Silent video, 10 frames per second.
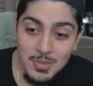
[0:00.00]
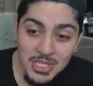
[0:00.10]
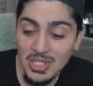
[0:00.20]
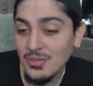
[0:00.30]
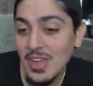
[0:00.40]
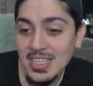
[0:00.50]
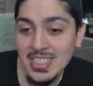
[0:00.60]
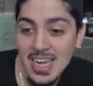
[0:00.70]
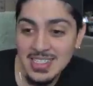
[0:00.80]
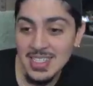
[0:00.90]
Mr.
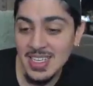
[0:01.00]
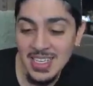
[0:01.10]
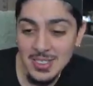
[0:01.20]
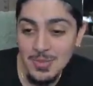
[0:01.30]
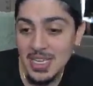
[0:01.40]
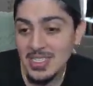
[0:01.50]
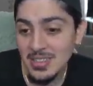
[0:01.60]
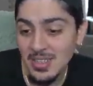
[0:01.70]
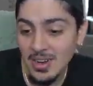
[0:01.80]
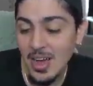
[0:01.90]
Fantastic, he is
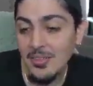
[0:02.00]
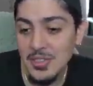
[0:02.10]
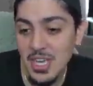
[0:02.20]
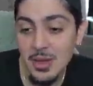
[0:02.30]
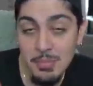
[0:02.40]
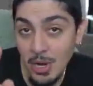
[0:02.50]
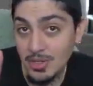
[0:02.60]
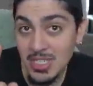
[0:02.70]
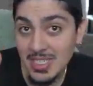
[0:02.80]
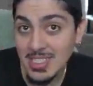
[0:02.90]
basically an off-tank
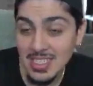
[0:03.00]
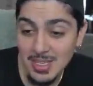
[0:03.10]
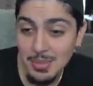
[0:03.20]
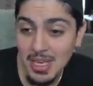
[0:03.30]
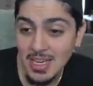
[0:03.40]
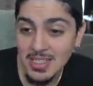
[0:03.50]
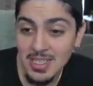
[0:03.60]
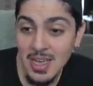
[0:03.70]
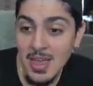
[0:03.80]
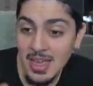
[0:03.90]
posing as a DPS.
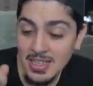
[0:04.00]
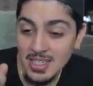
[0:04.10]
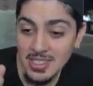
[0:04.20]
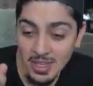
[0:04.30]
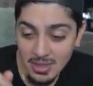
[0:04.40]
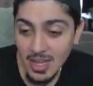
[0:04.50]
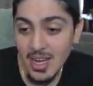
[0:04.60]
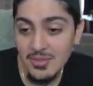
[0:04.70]
He does a lot